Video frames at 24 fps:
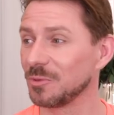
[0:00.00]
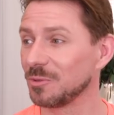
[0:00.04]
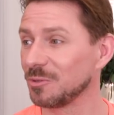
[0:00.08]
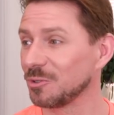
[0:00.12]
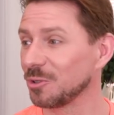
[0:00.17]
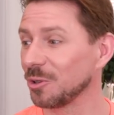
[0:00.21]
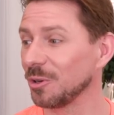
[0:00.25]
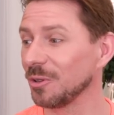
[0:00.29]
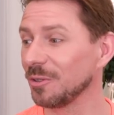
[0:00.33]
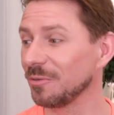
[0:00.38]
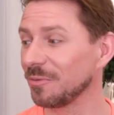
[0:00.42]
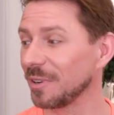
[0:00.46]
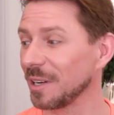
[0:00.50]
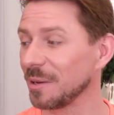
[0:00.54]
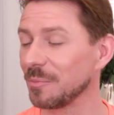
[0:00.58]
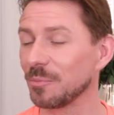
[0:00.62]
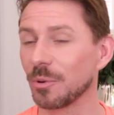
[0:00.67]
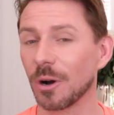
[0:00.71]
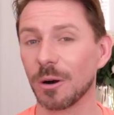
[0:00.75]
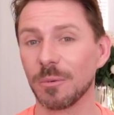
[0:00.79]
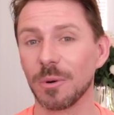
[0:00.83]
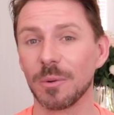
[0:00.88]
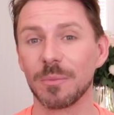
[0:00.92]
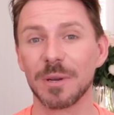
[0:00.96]
truthfully
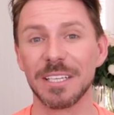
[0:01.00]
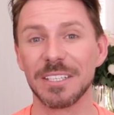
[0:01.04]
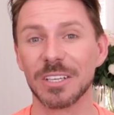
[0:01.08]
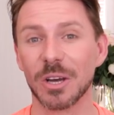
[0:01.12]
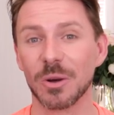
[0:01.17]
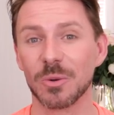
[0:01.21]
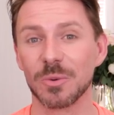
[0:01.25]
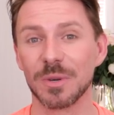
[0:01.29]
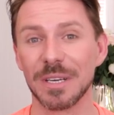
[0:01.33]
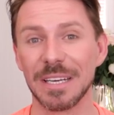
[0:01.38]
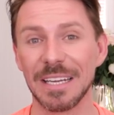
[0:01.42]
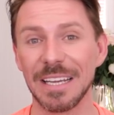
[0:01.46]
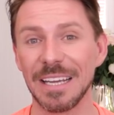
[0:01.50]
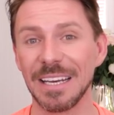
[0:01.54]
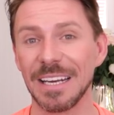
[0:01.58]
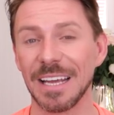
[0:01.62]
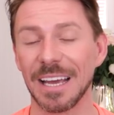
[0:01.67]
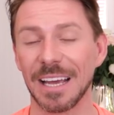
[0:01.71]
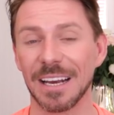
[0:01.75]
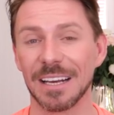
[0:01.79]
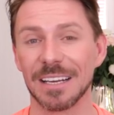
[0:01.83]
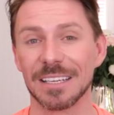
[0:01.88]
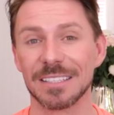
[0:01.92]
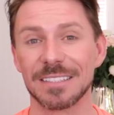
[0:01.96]
probably don't need
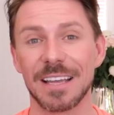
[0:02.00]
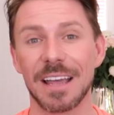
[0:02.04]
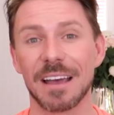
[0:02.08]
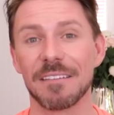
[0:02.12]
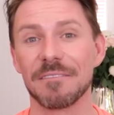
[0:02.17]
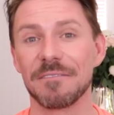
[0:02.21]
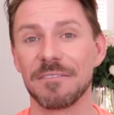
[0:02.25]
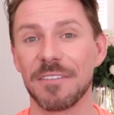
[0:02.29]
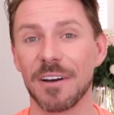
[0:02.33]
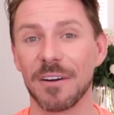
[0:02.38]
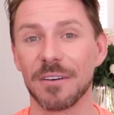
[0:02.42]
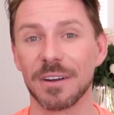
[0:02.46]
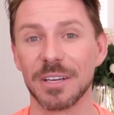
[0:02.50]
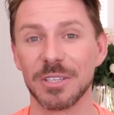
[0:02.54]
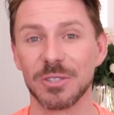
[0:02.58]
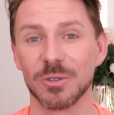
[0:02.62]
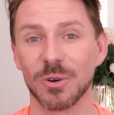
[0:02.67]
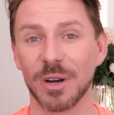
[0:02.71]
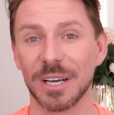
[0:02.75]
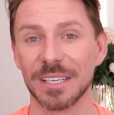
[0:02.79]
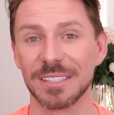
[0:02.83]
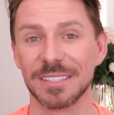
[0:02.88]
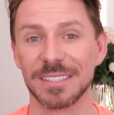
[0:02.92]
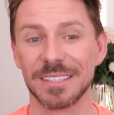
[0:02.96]
it unless they have very
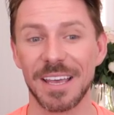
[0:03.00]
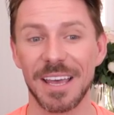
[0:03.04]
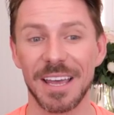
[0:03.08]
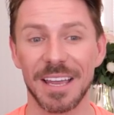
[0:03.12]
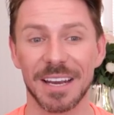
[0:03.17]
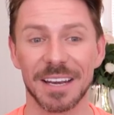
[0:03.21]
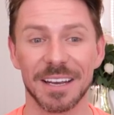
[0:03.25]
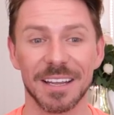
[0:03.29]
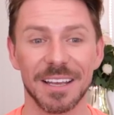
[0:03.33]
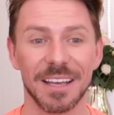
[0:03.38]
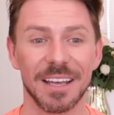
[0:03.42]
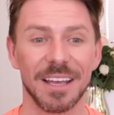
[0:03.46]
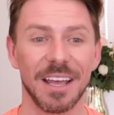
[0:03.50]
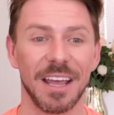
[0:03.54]
dry skin.